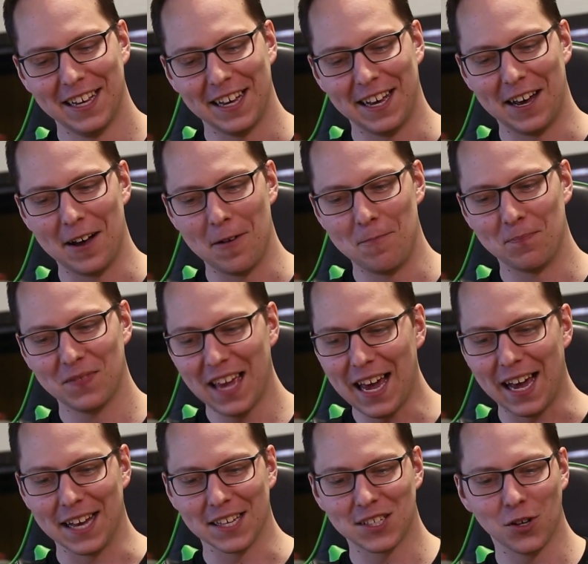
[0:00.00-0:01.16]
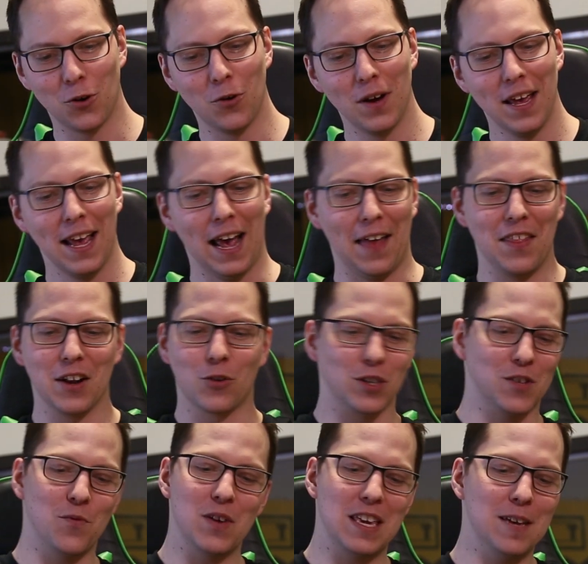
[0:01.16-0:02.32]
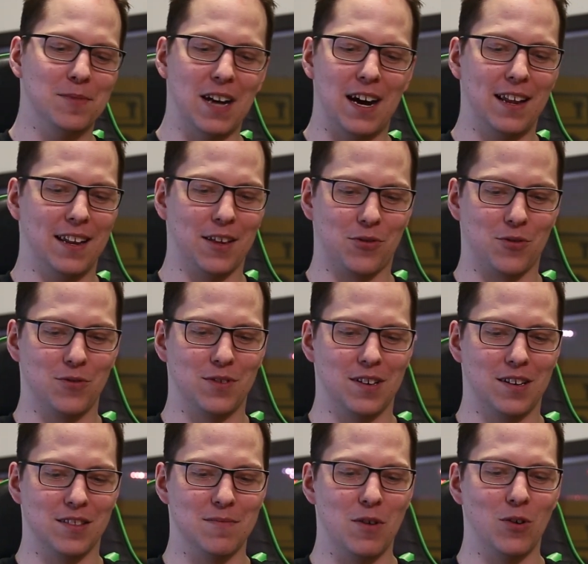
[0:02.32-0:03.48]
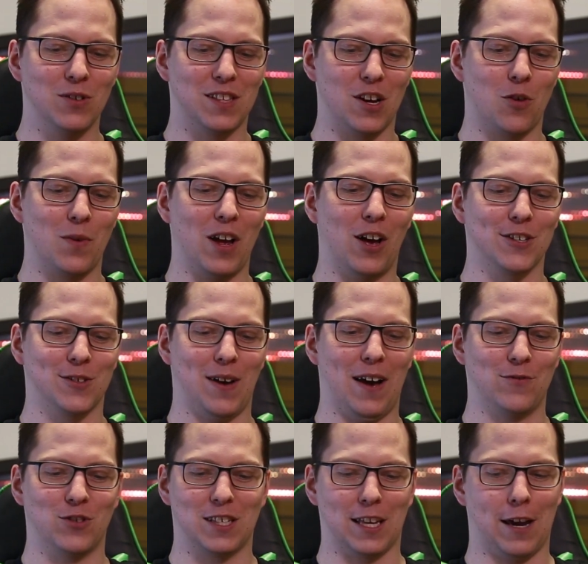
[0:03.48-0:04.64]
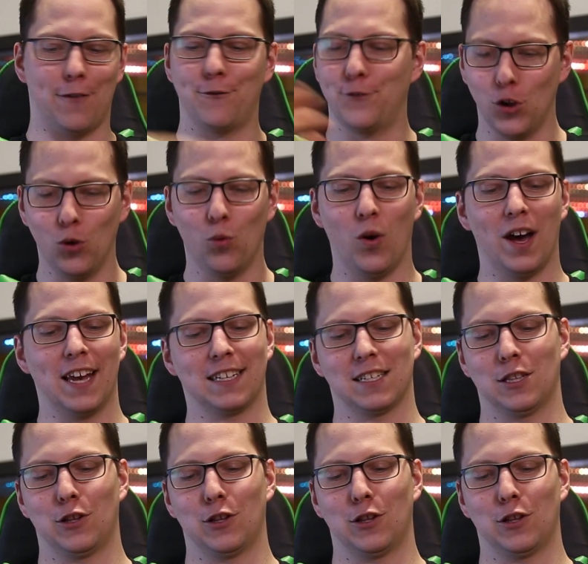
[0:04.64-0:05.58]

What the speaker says: Yeah, so, and then of course if we keep dialing through the modes there, we also have just like a full white,